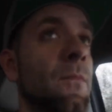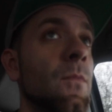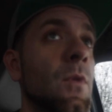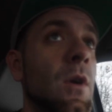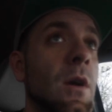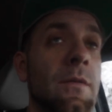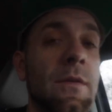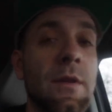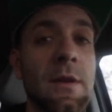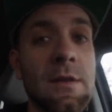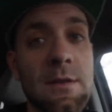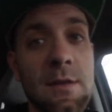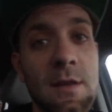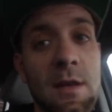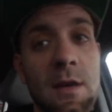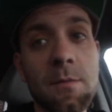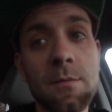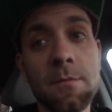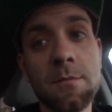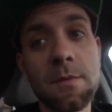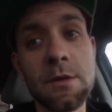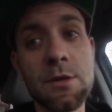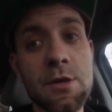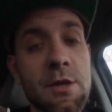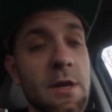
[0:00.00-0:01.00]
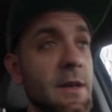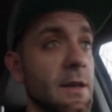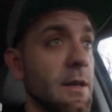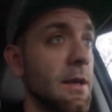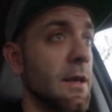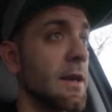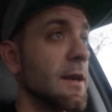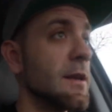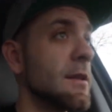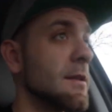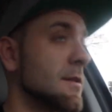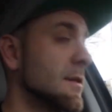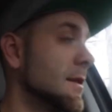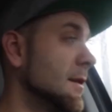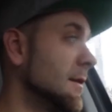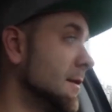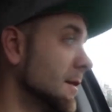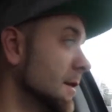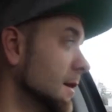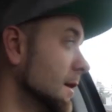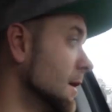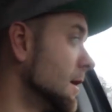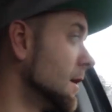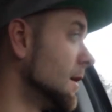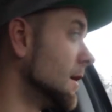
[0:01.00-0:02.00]
Well, it doesn't help with my shaky hands
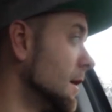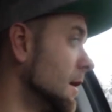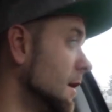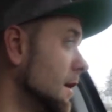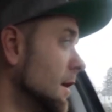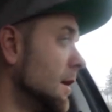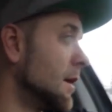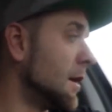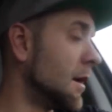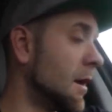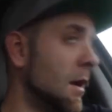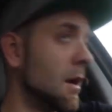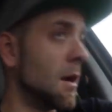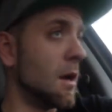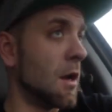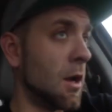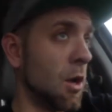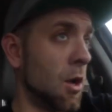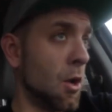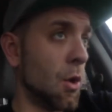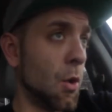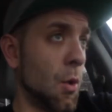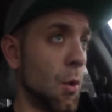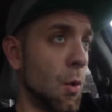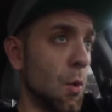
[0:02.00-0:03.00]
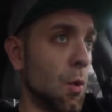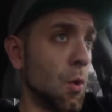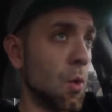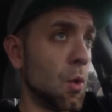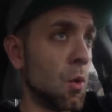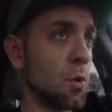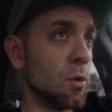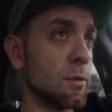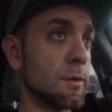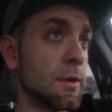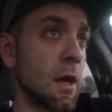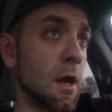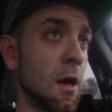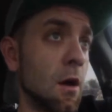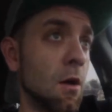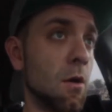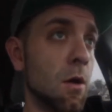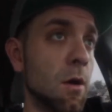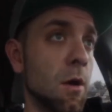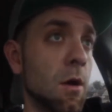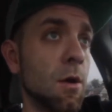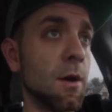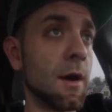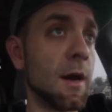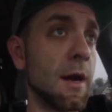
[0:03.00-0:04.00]
neither. Whew, so
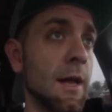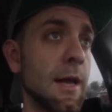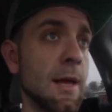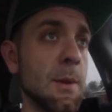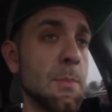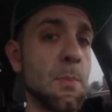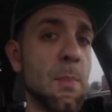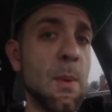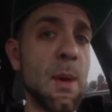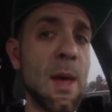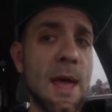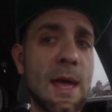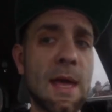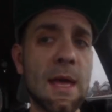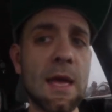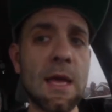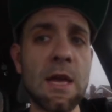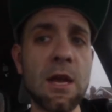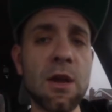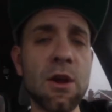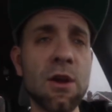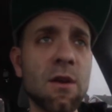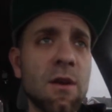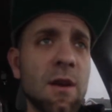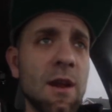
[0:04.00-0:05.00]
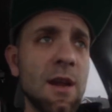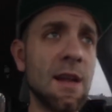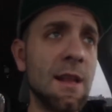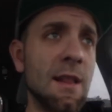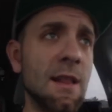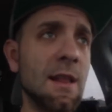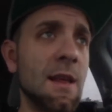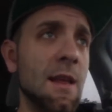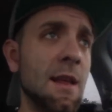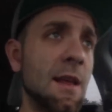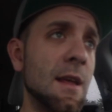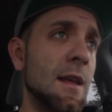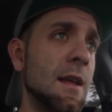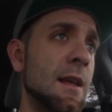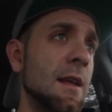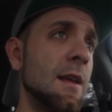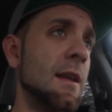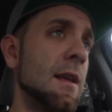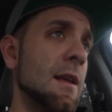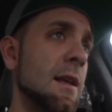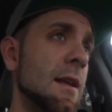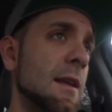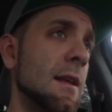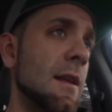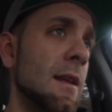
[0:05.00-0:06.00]
we're gonna get back here and
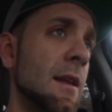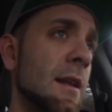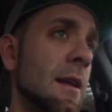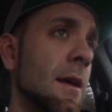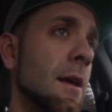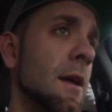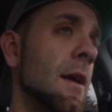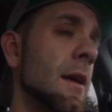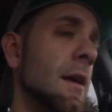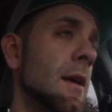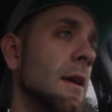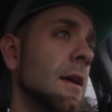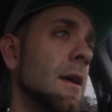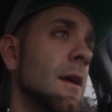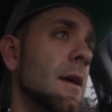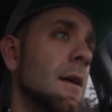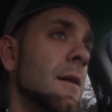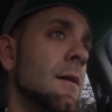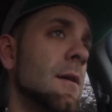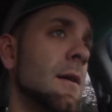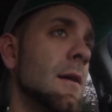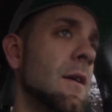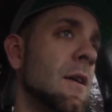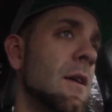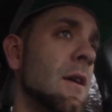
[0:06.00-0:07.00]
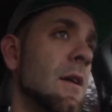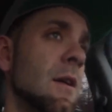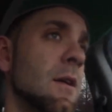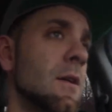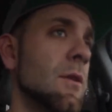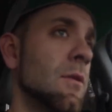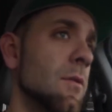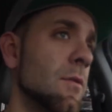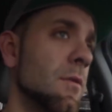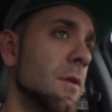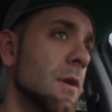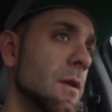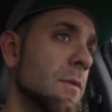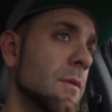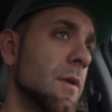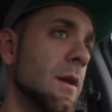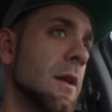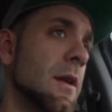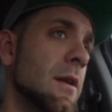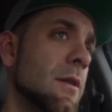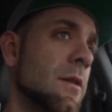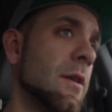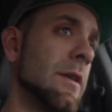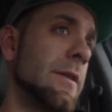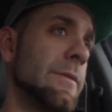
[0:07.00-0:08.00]
then what are we
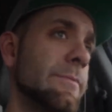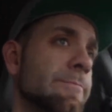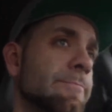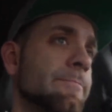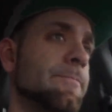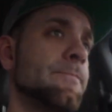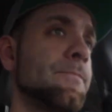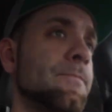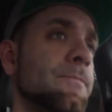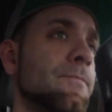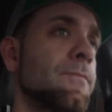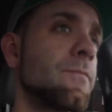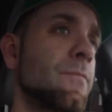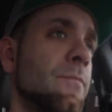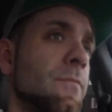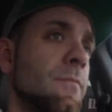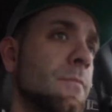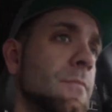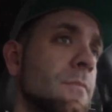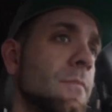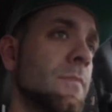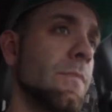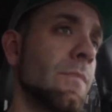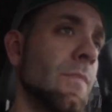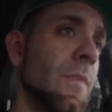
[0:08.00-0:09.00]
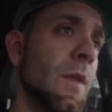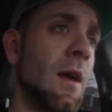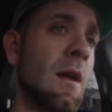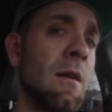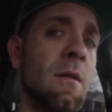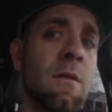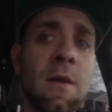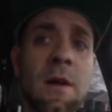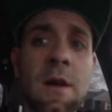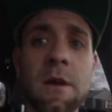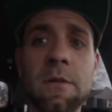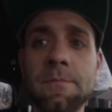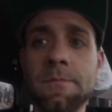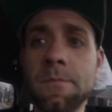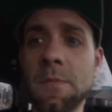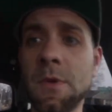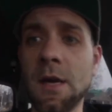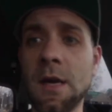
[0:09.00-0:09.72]
doing? I don't know.